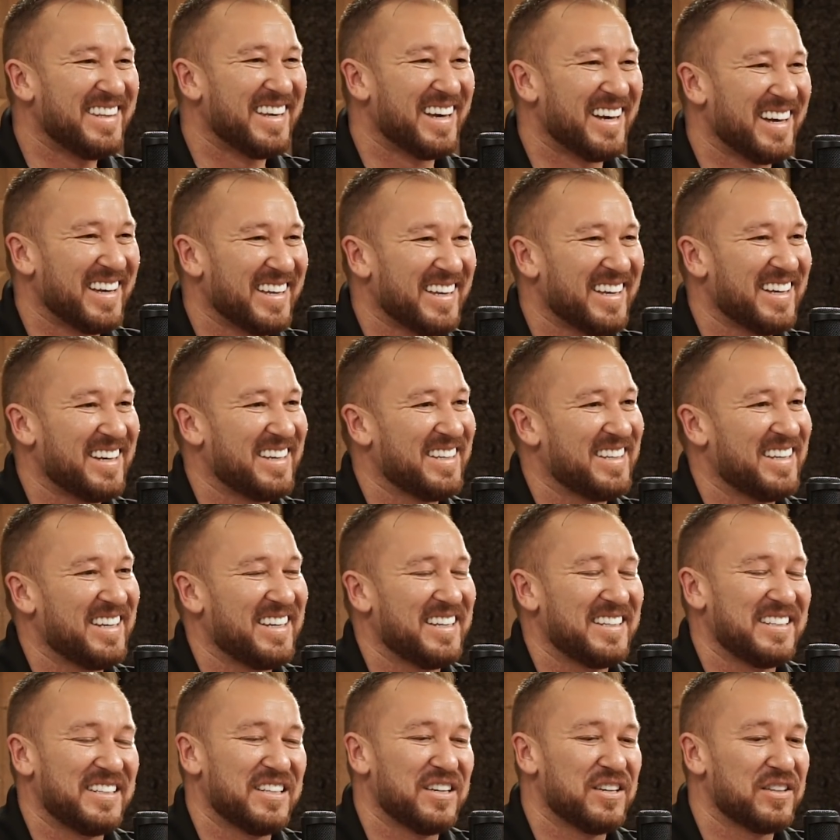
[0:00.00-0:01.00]

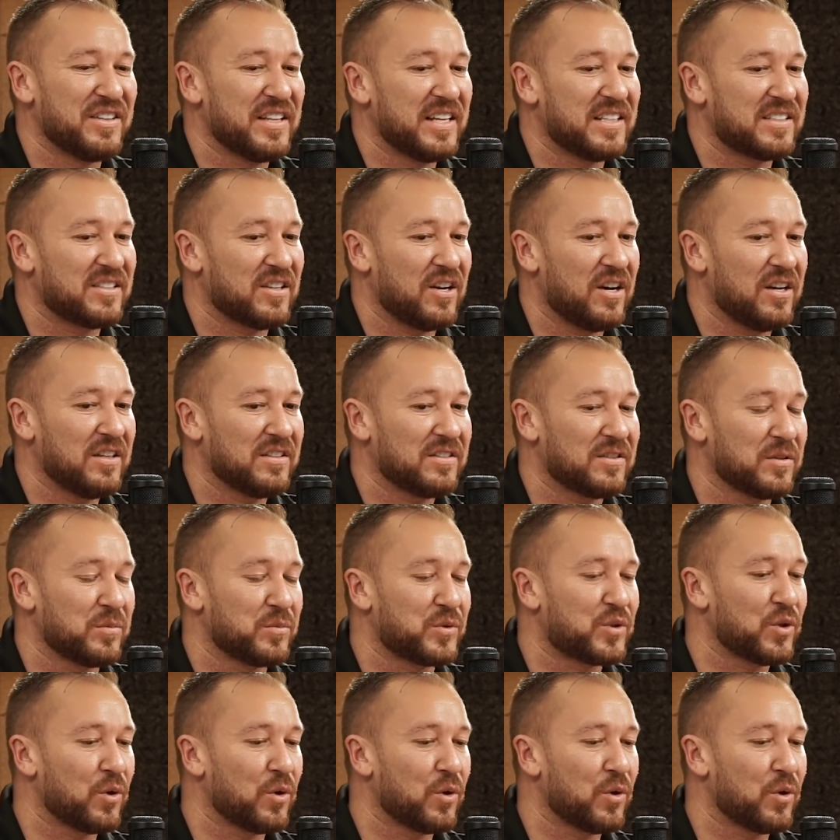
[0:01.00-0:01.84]
Yeah. No, that's awesome.